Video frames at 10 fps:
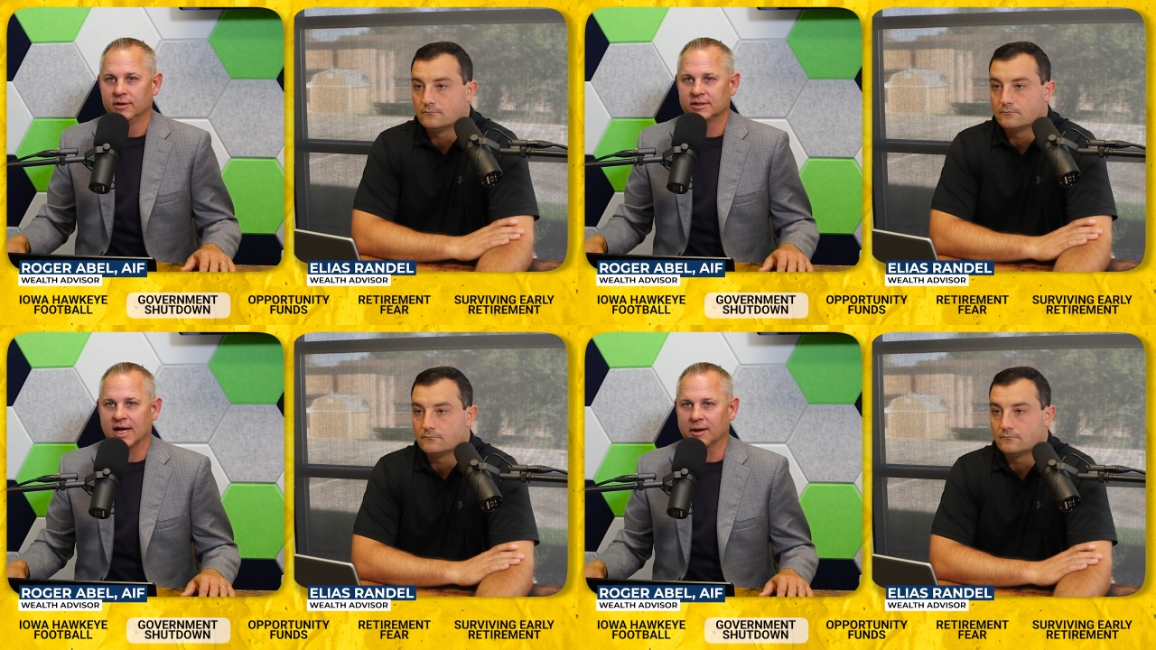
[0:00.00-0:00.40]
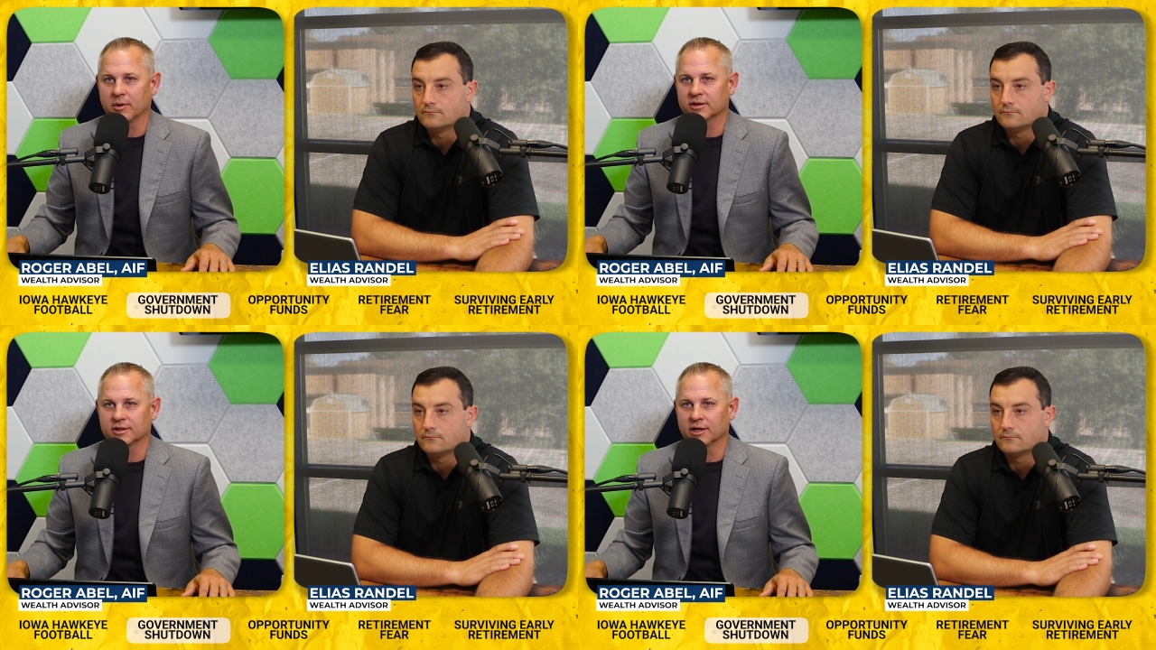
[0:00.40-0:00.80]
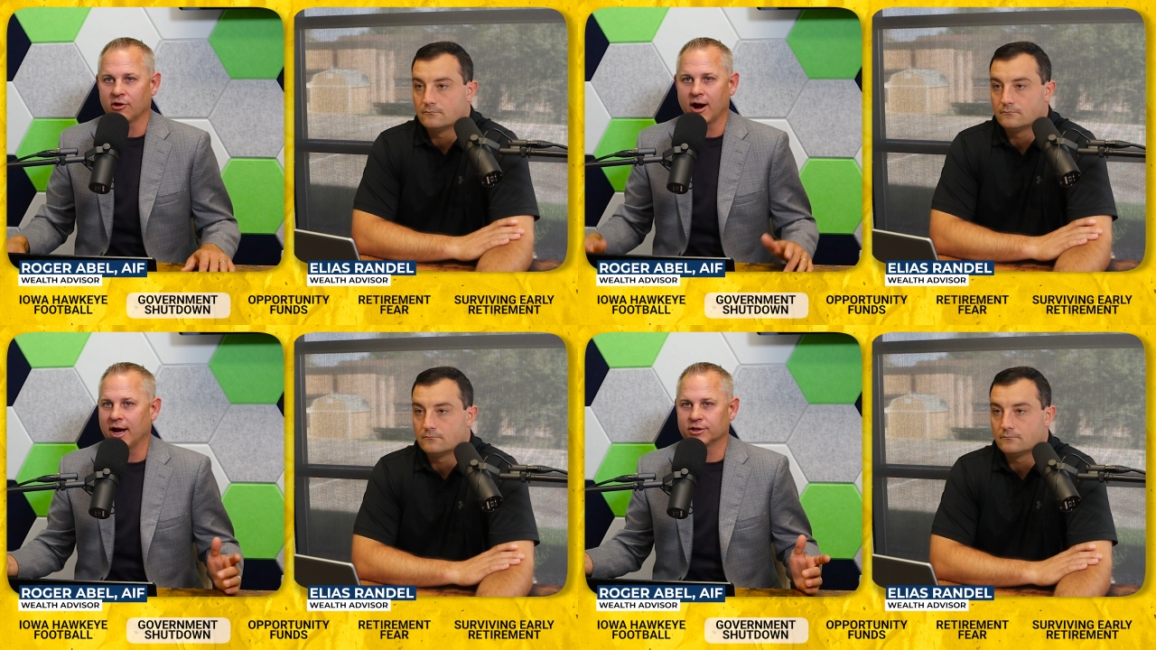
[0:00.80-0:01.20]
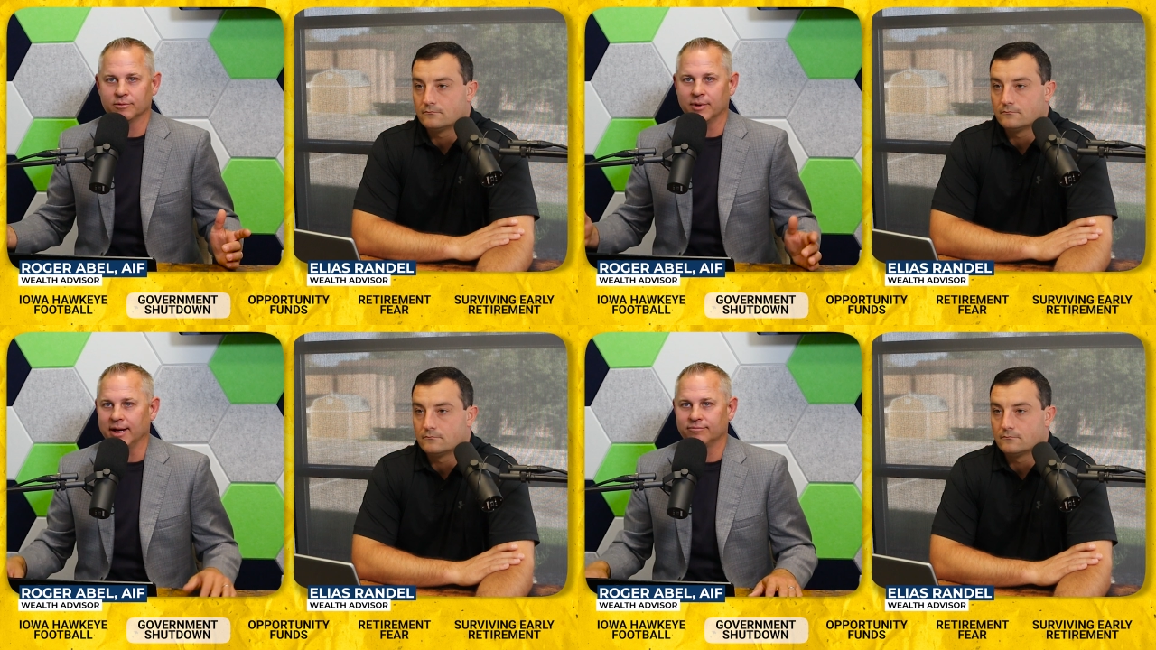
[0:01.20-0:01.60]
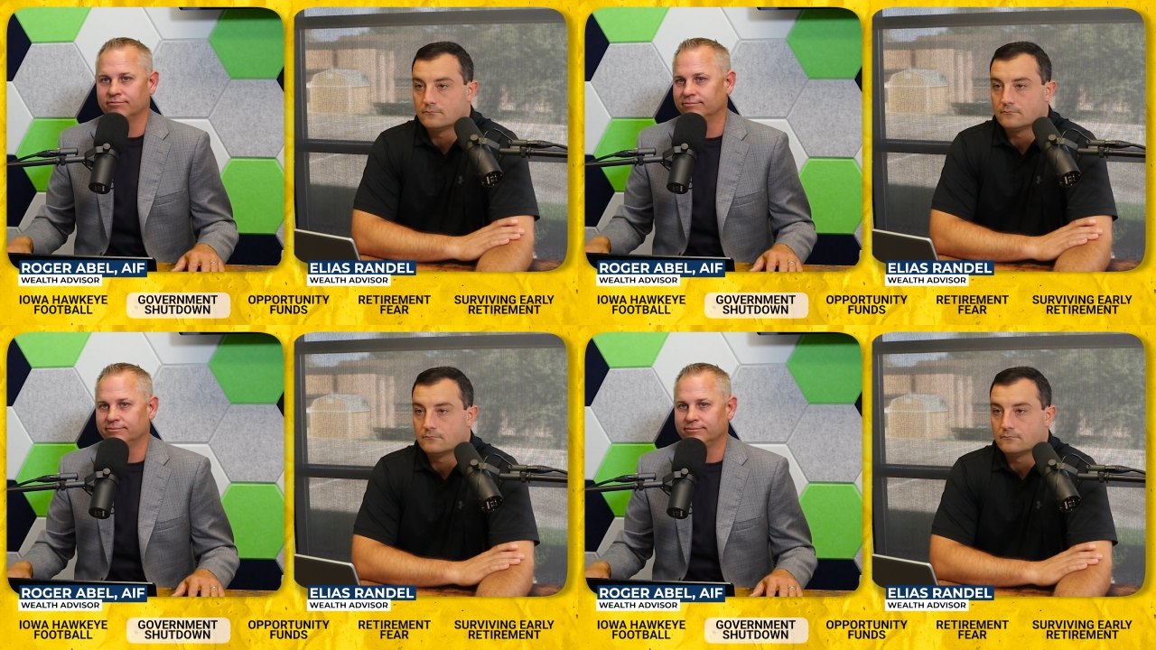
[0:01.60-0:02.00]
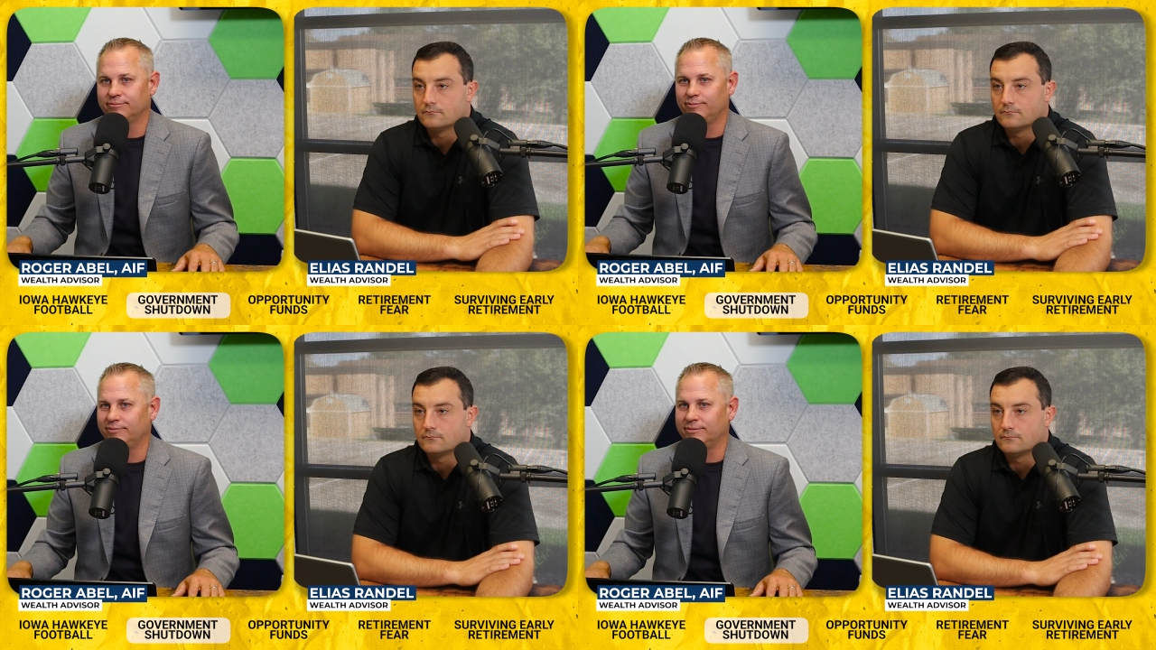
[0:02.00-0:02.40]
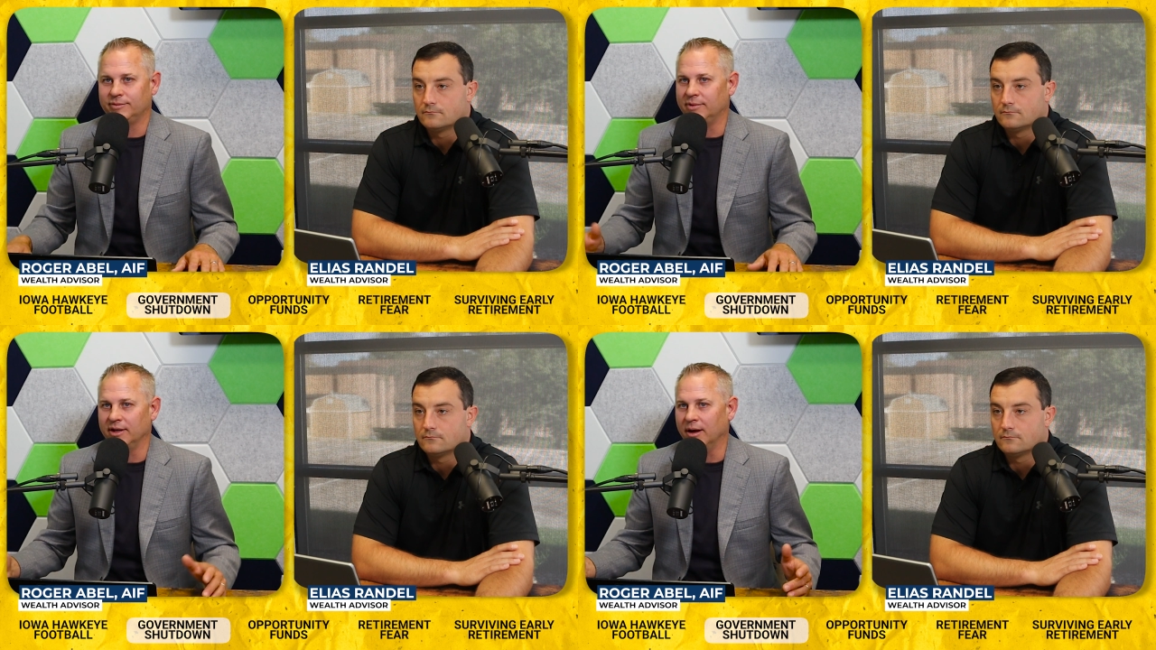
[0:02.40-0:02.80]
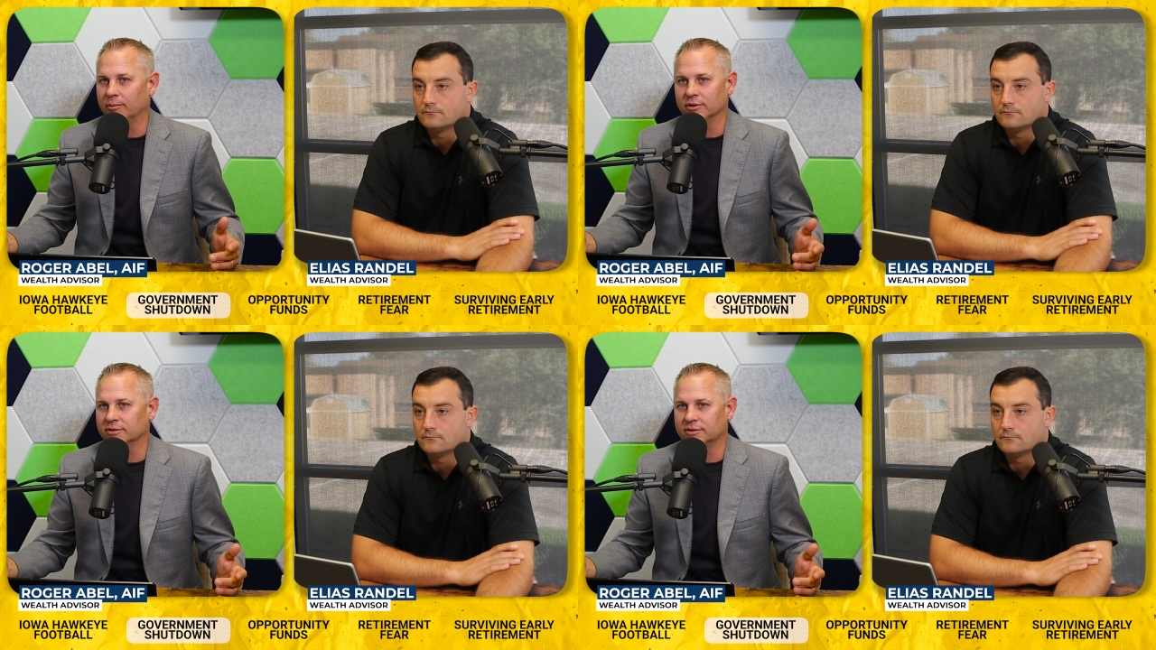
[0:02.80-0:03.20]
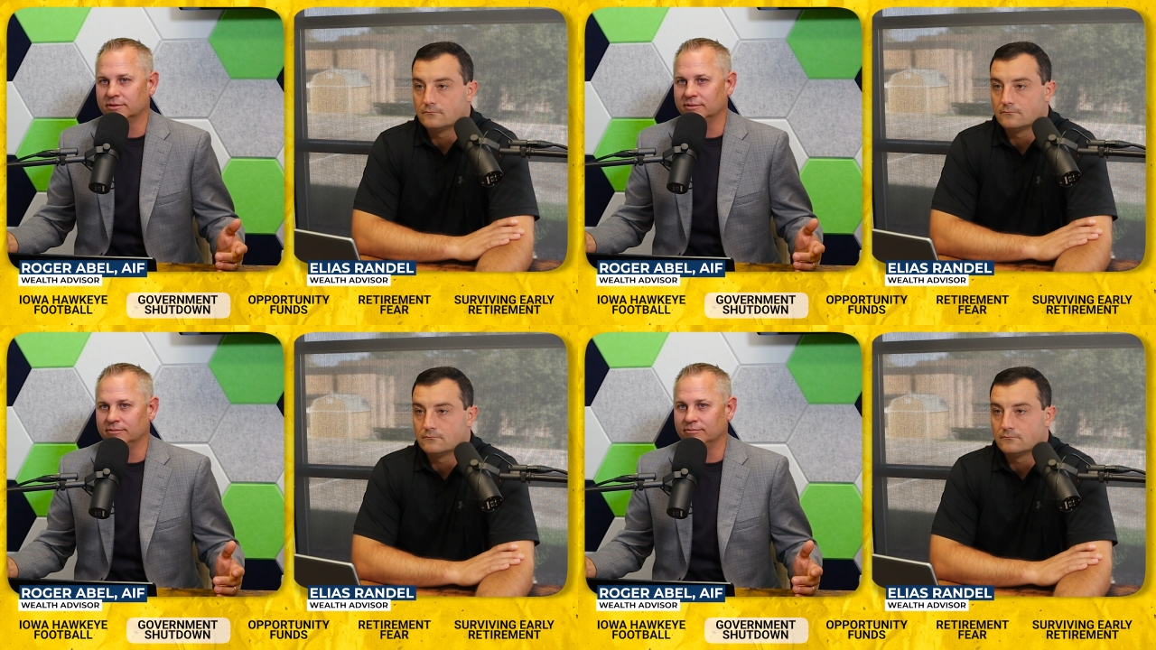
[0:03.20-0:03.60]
Speaker 1: Stock market's going to crash." I'm like, the numbers